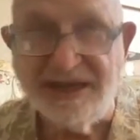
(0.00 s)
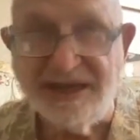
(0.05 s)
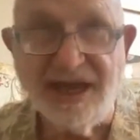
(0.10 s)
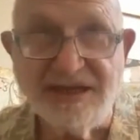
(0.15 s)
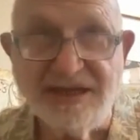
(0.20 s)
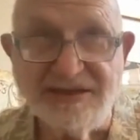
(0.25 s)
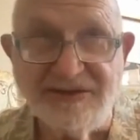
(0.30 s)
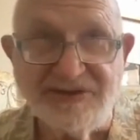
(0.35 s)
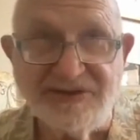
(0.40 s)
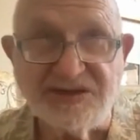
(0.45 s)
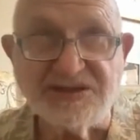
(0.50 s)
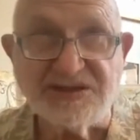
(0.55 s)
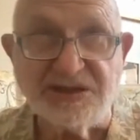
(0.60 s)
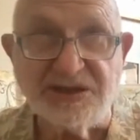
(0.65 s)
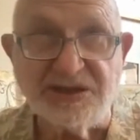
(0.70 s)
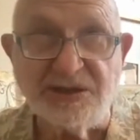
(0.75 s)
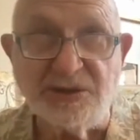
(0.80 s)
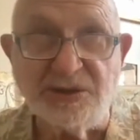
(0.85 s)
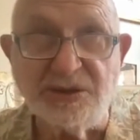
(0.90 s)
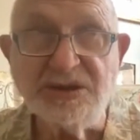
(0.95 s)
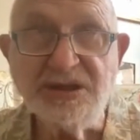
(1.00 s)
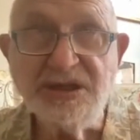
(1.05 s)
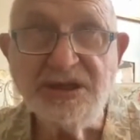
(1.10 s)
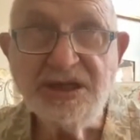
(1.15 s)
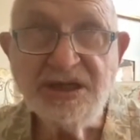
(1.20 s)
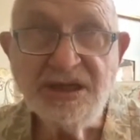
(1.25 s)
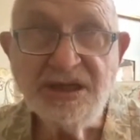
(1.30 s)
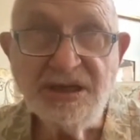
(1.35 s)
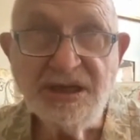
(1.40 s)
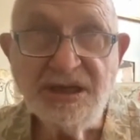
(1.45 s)
the end of this little
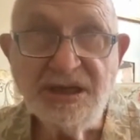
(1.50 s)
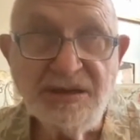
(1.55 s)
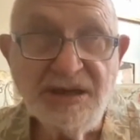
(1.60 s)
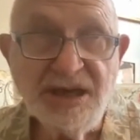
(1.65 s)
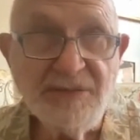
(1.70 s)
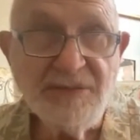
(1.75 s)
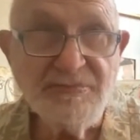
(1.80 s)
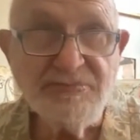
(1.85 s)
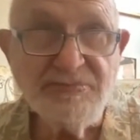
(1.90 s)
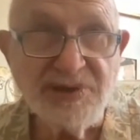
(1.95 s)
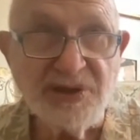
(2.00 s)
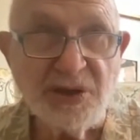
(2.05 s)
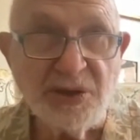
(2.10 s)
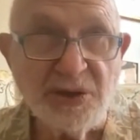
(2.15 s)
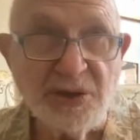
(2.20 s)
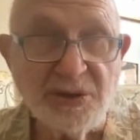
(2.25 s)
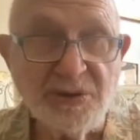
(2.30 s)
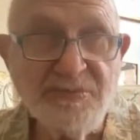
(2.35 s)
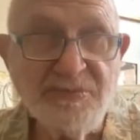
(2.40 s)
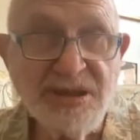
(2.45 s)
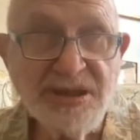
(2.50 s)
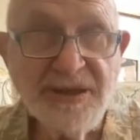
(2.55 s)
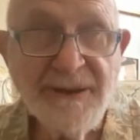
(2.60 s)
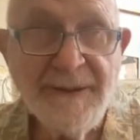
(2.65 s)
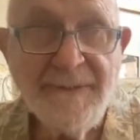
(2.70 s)
blurb,